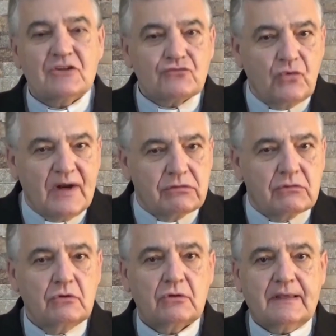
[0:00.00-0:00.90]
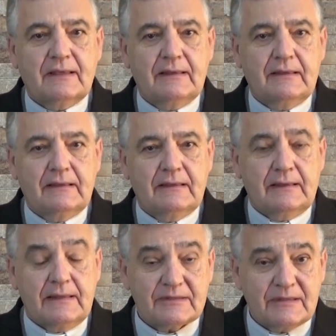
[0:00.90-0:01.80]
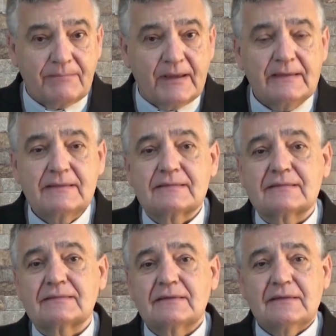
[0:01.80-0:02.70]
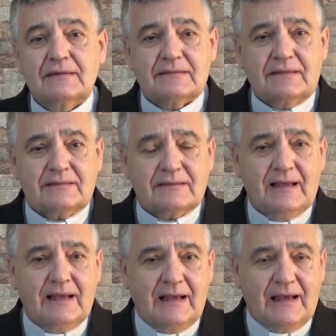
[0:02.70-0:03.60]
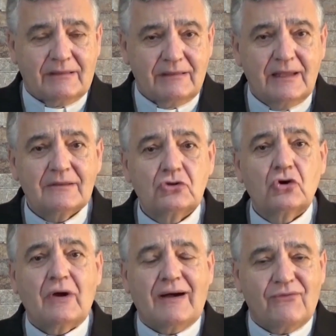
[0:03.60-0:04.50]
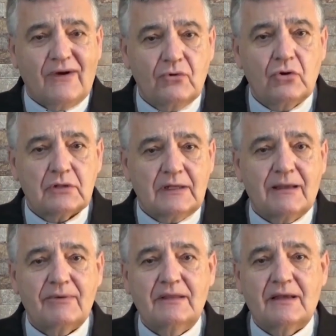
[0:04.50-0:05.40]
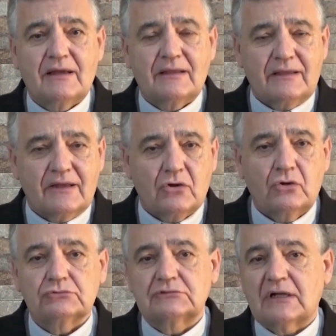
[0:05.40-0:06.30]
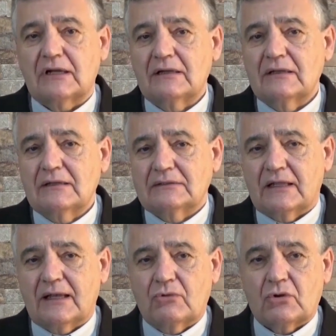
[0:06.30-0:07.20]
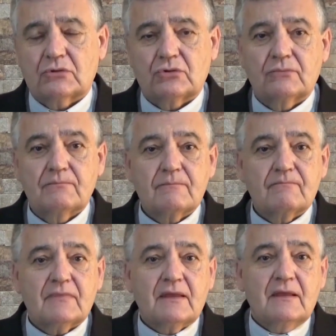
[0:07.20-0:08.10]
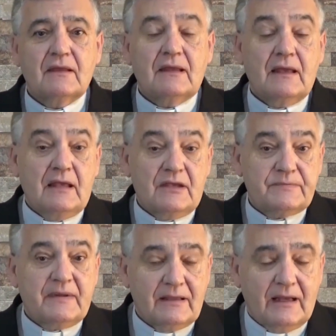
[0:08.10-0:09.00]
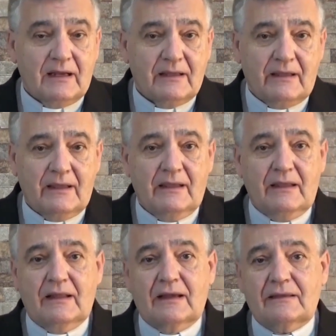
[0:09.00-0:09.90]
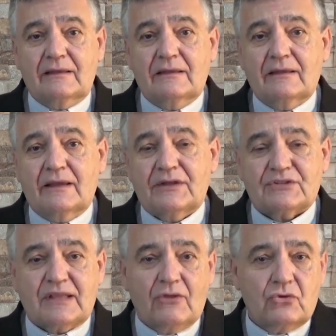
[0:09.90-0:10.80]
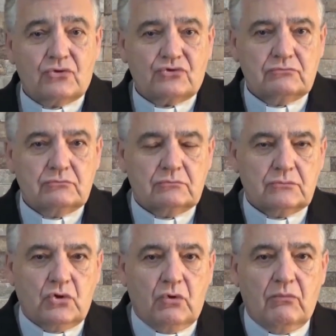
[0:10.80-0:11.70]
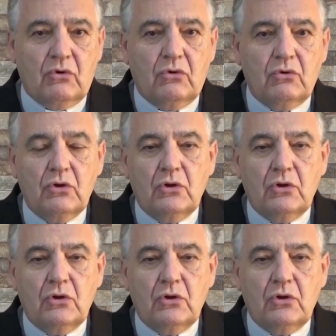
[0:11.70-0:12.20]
It is true that there are states such as Texas, for example, where abortion is partially suspended, with some exceptions very few.